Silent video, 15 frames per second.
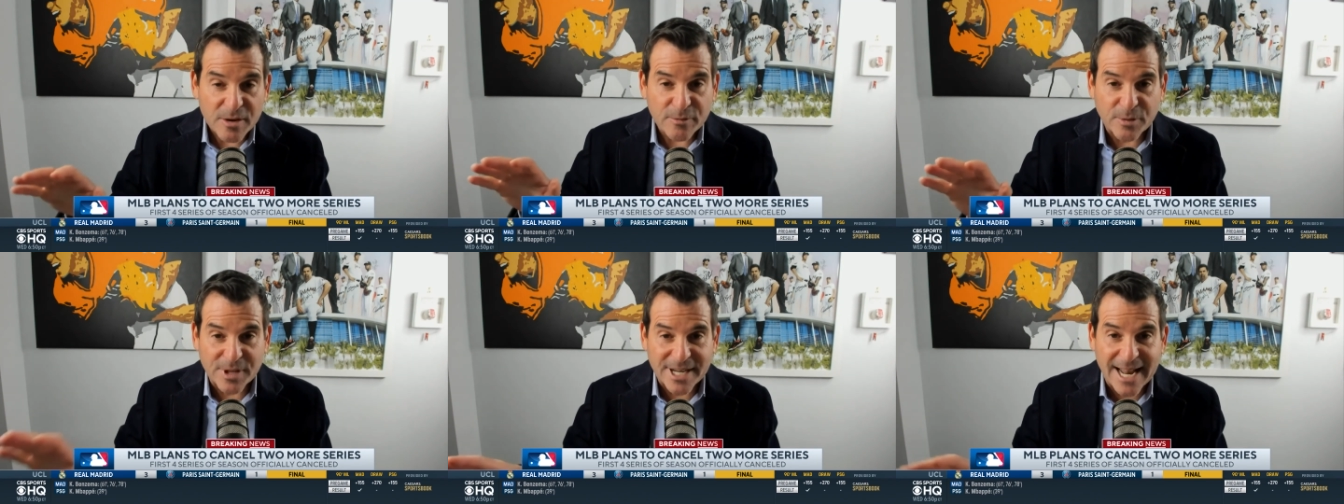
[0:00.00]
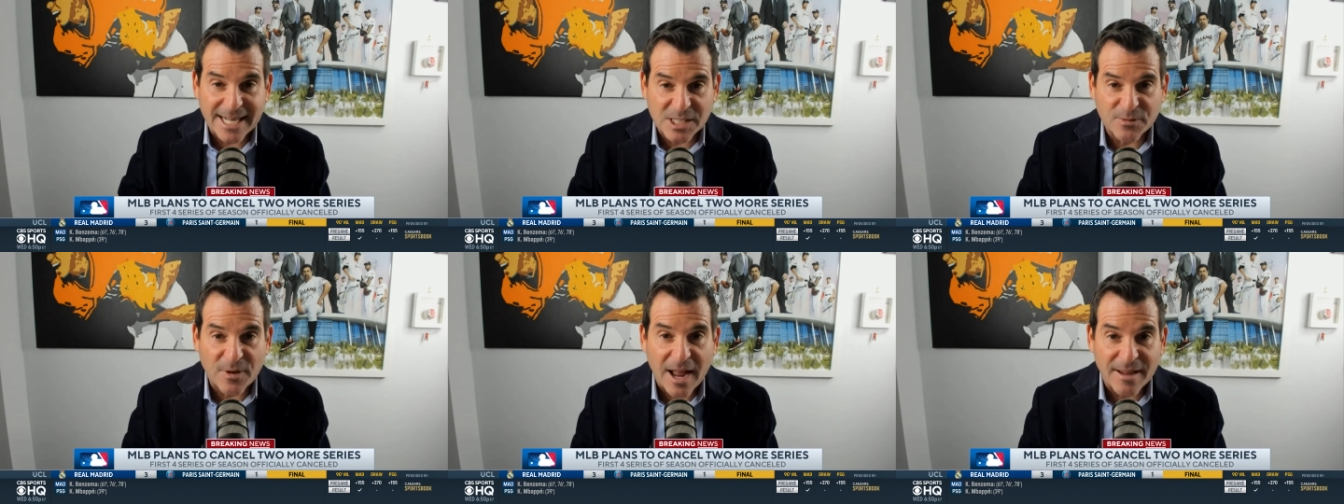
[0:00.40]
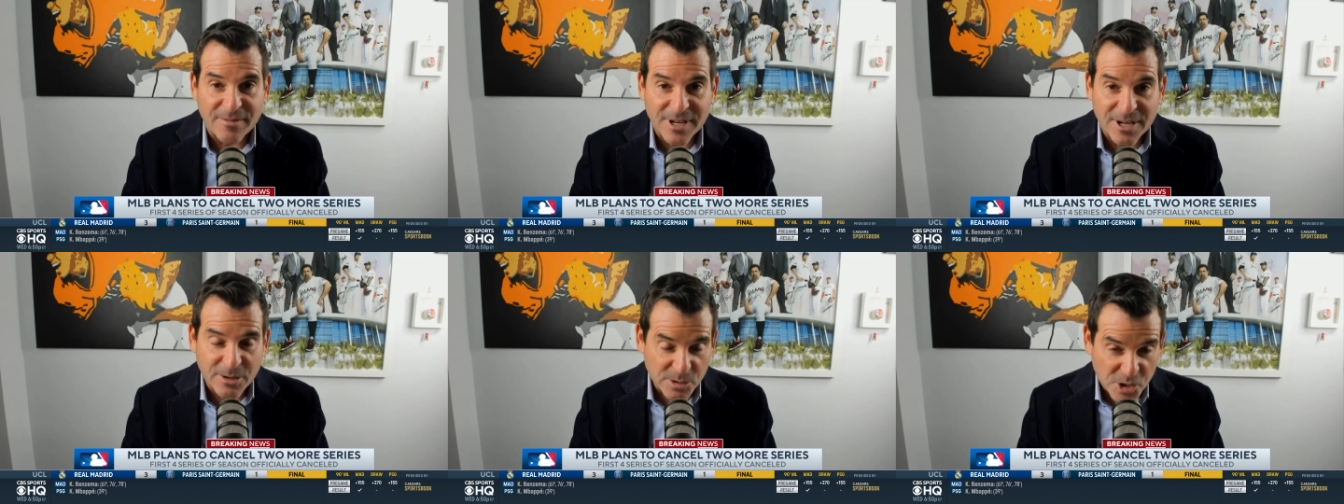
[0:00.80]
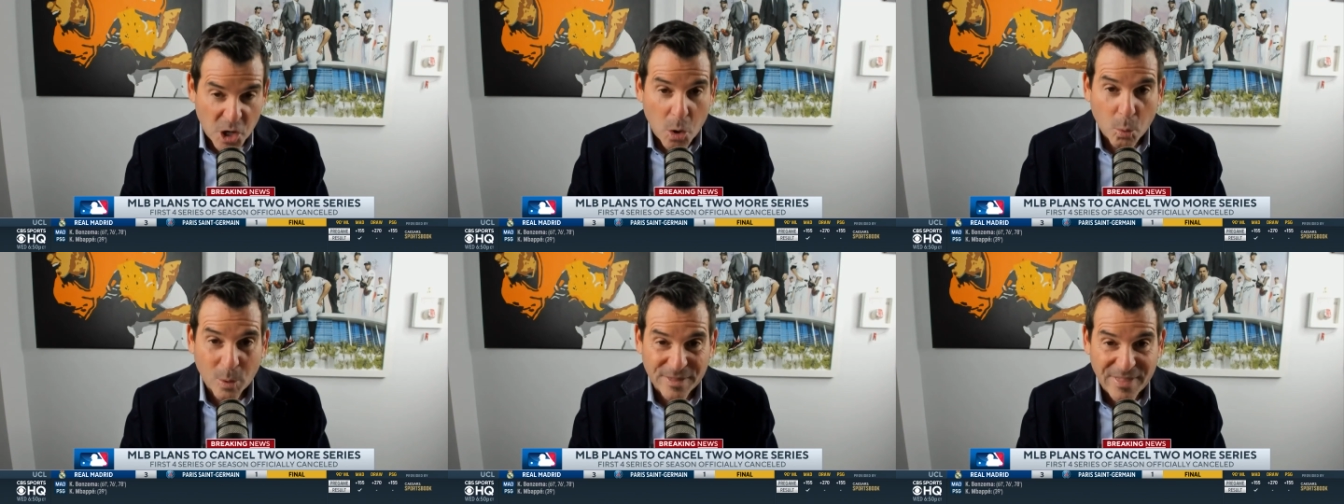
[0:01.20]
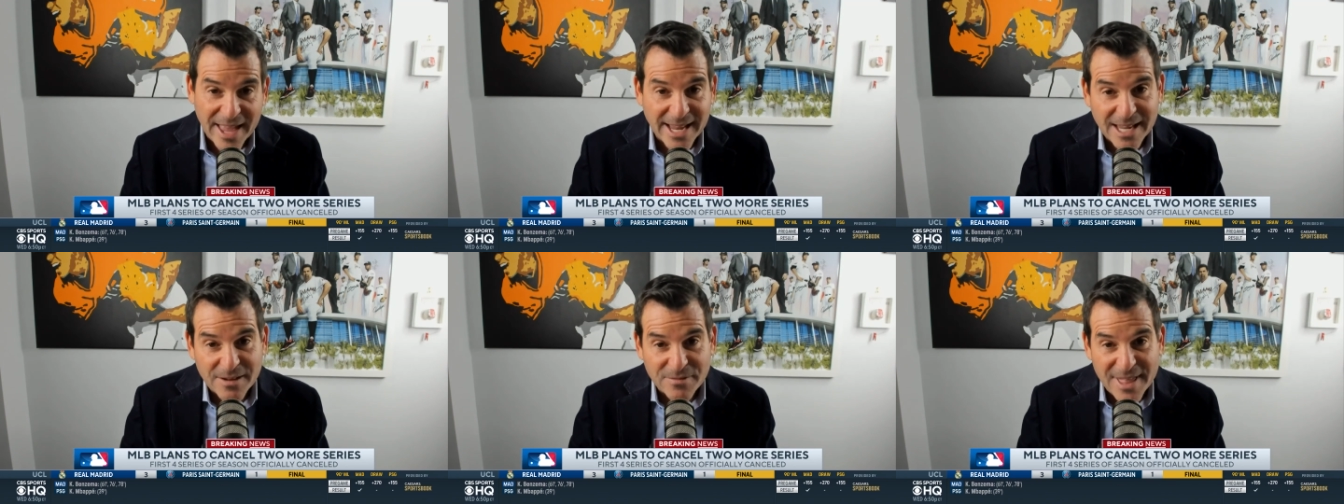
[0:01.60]
for the next 5 years? Would they
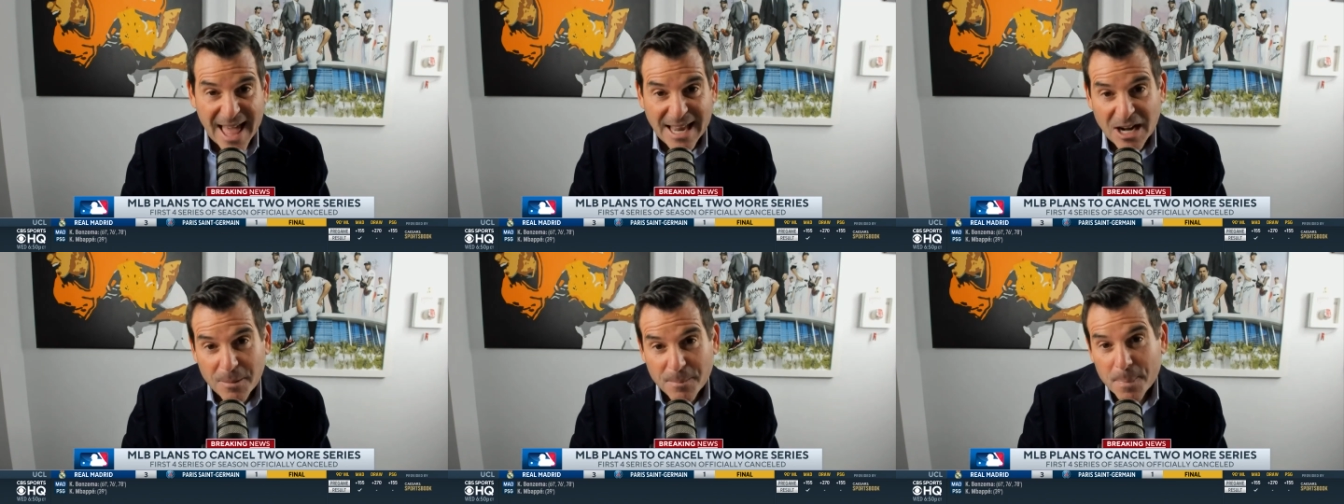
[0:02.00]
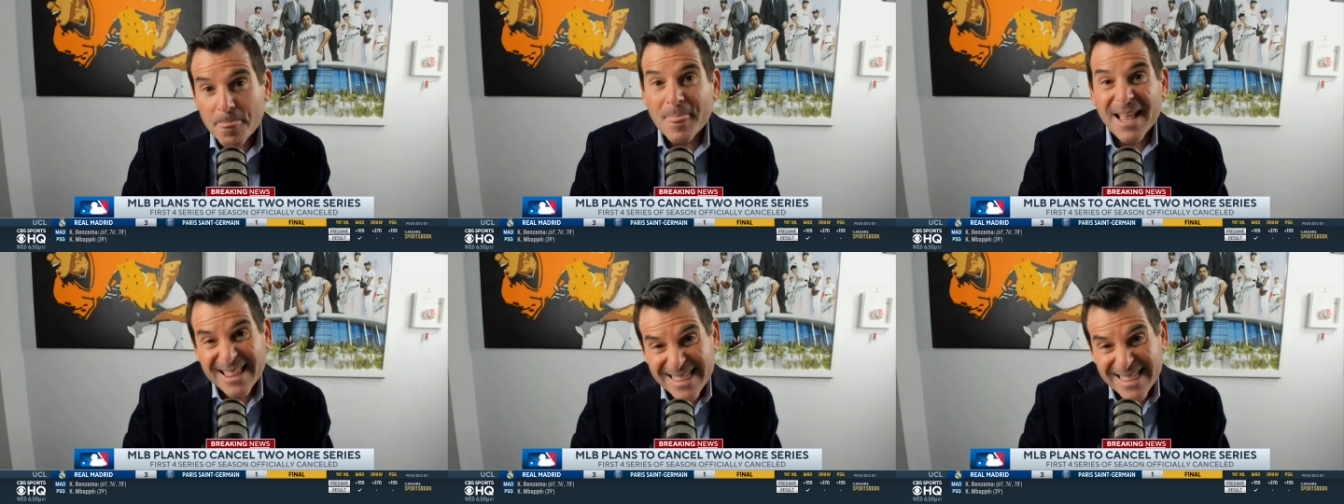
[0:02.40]
give that up?